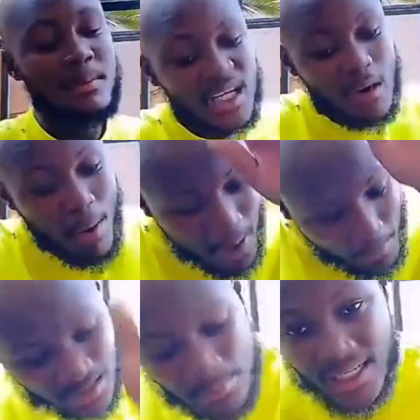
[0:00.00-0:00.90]
So medical one
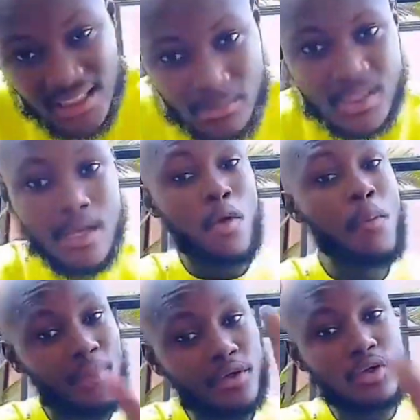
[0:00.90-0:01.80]
ma bonte me kan chemise
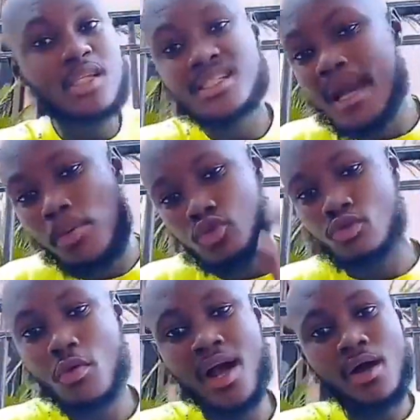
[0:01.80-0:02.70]
o pa me chose dia
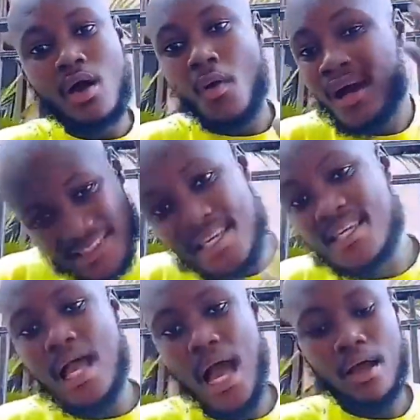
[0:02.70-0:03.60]
boss no wan ka
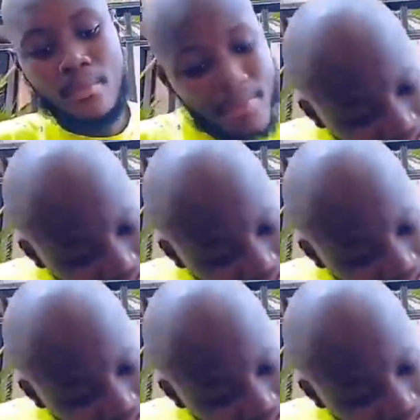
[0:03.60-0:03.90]
say ya